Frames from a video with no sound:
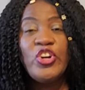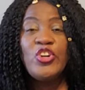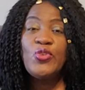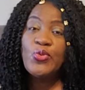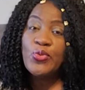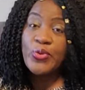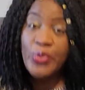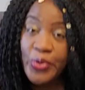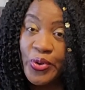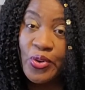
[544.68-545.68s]
to
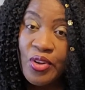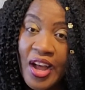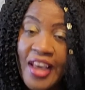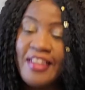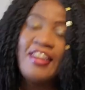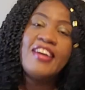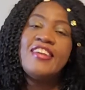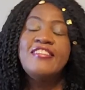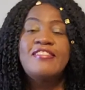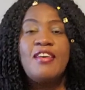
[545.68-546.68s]
school, I
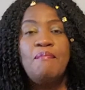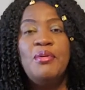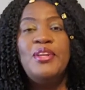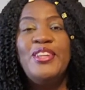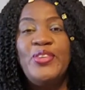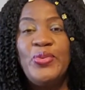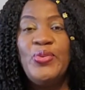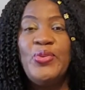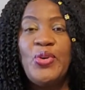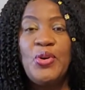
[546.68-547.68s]
encourage somebody, do
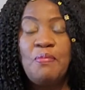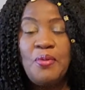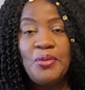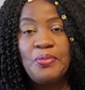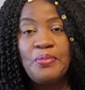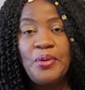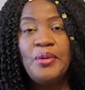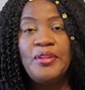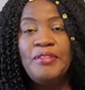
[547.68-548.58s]
not postpone.